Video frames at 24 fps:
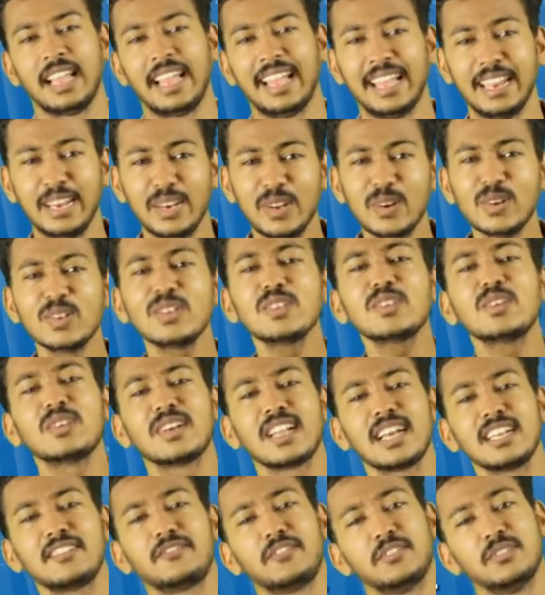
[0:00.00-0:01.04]
A
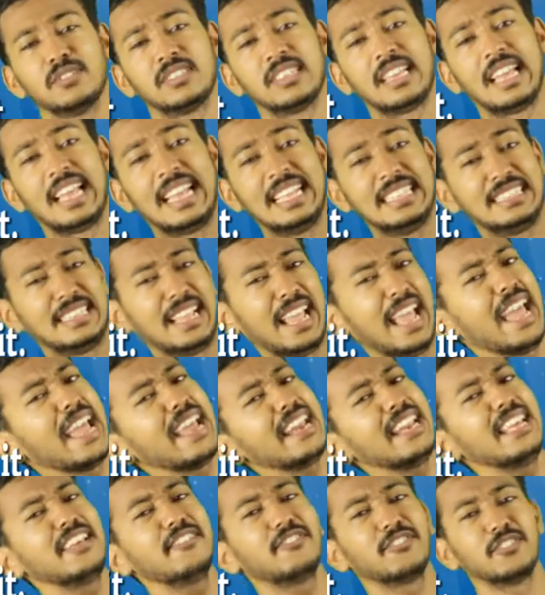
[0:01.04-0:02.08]
non-contact force is
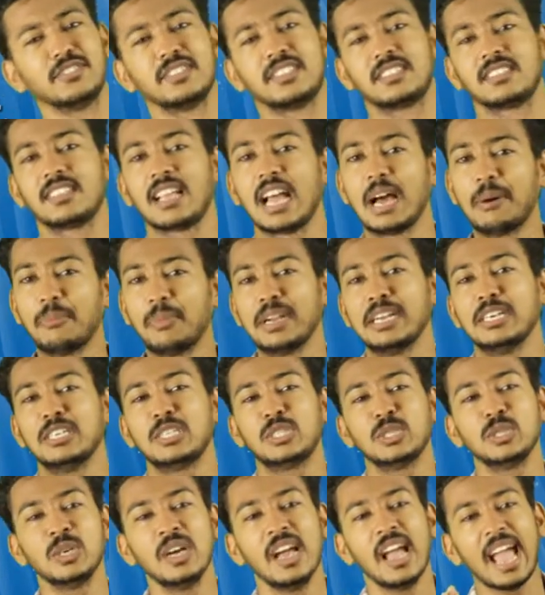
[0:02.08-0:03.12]
any force applied
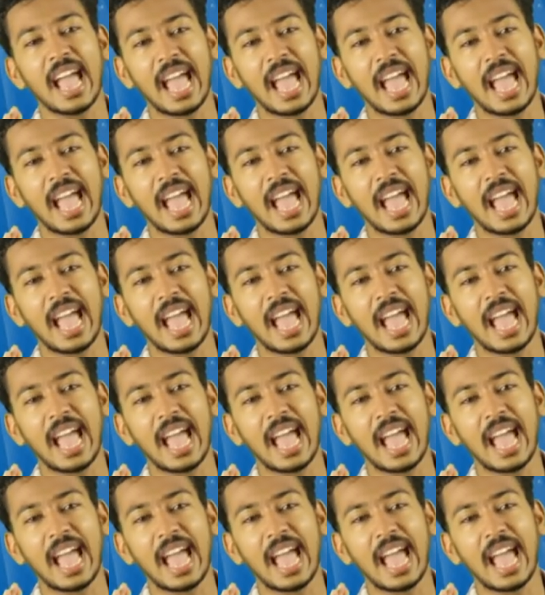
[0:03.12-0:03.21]
to